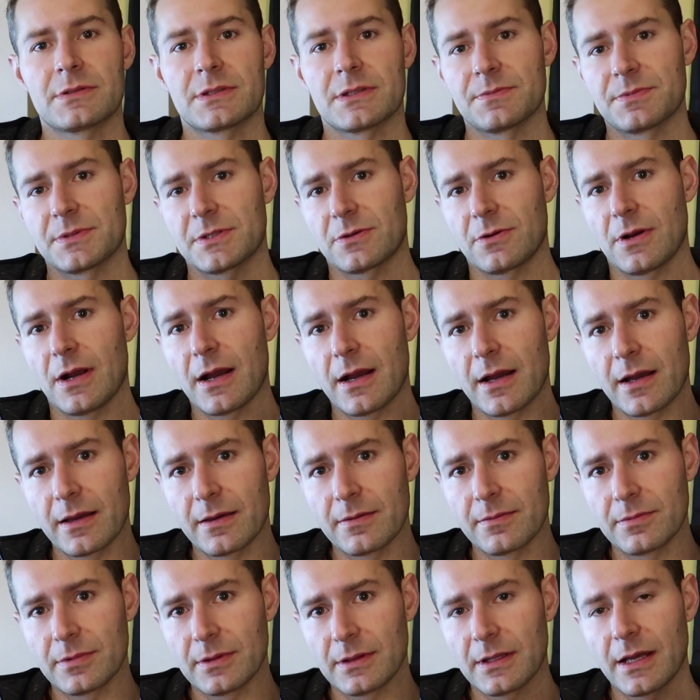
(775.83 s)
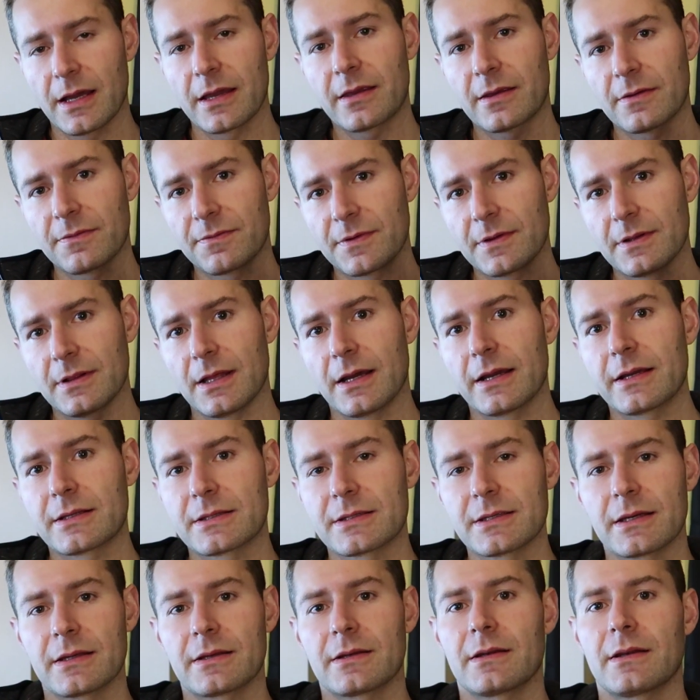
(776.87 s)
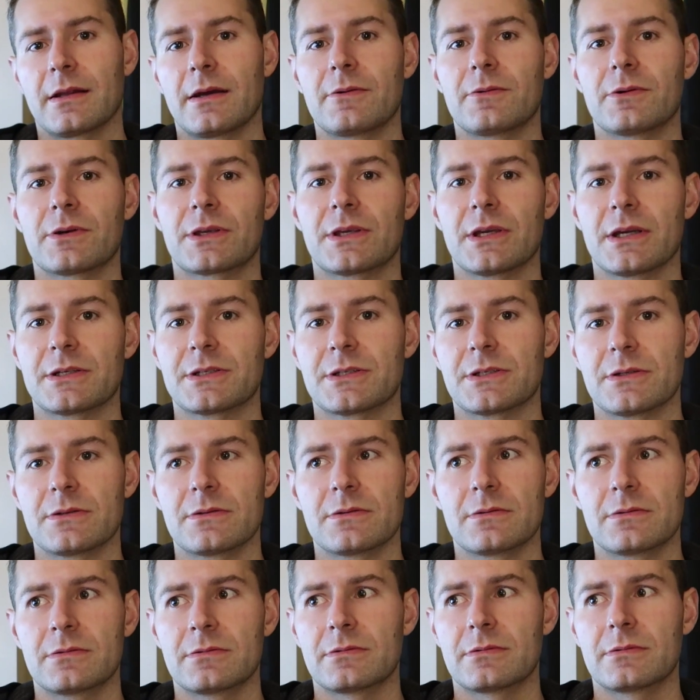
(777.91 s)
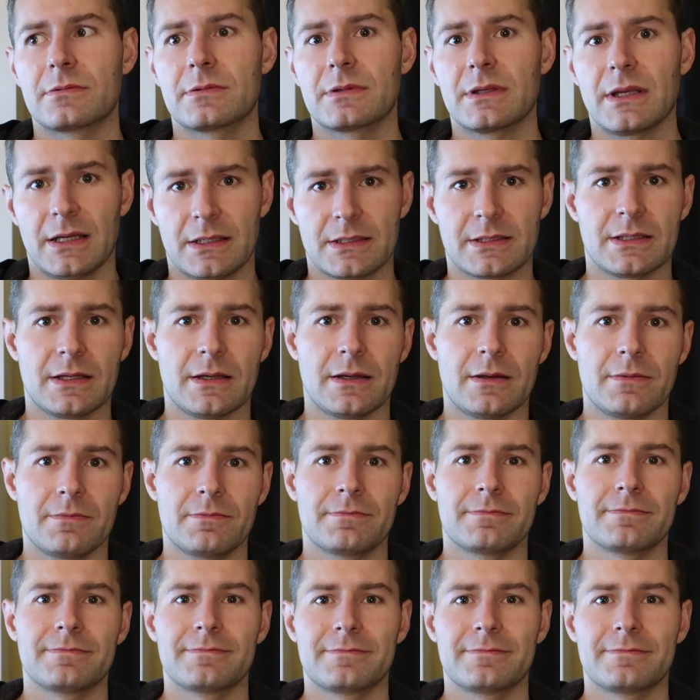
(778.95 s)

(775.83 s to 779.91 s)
Subscribe, like if you liked it, and I will catch you next time.